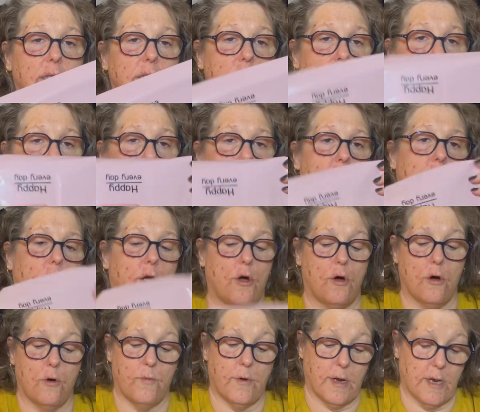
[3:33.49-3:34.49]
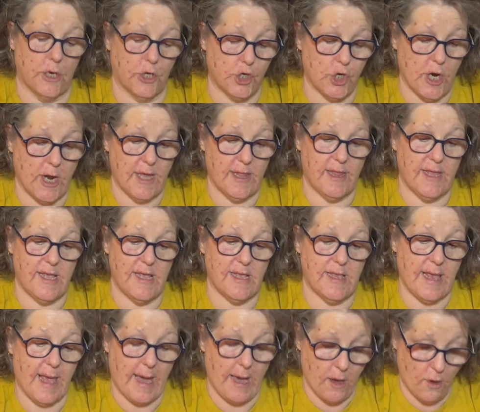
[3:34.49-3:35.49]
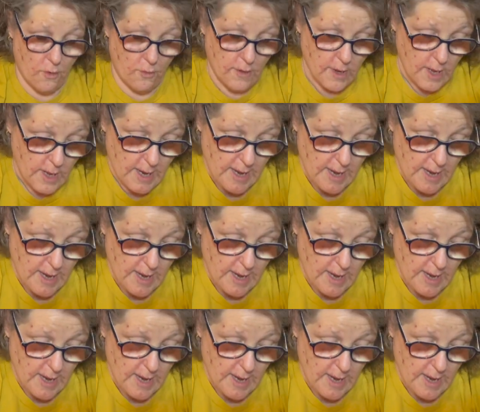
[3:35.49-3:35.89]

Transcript: So we're gonna go, we're gonna try these out,